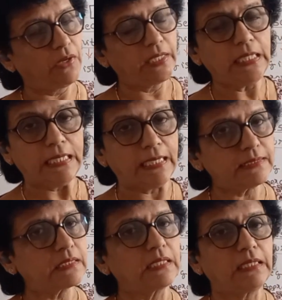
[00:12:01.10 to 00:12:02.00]
Very
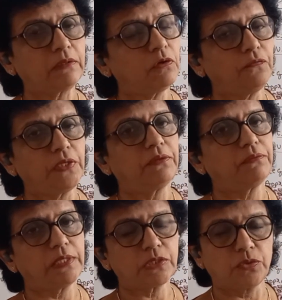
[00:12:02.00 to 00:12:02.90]
less rate of
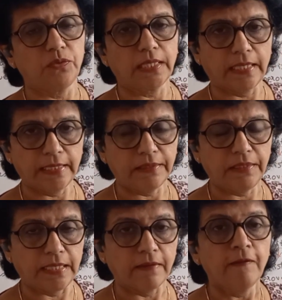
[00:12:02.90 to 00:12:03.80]
interest you are
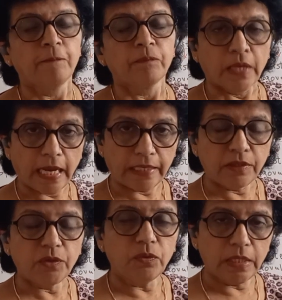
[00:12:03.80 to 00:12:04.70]
getting and
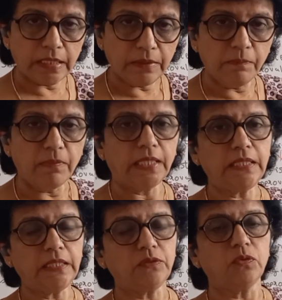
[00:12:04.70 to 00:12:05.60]
you need
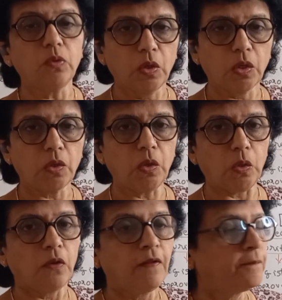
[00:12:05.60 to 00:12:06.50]
money to
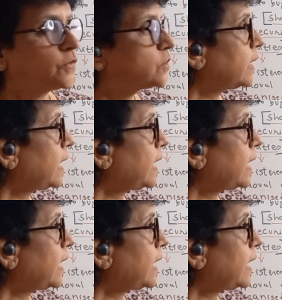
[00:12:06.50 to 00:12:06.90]
grow. So